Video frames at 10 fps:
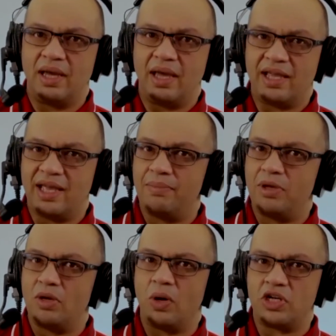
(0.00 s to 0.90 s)
It can be
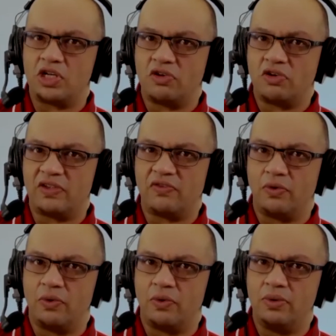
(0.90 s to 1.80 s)
quite
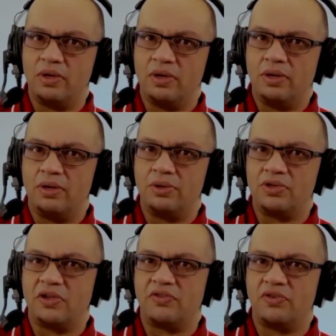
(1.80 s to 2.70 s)
stressful, not
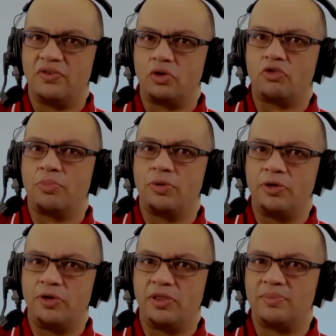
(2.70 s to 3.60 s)
just for the
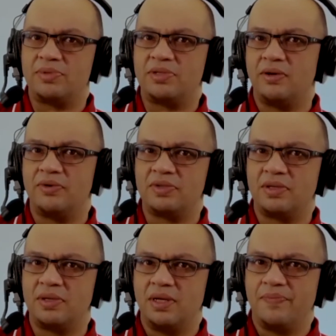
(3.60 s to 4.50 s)
entrepreneur themselves,
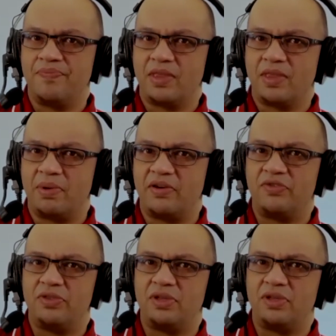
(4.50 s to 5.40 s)
but for the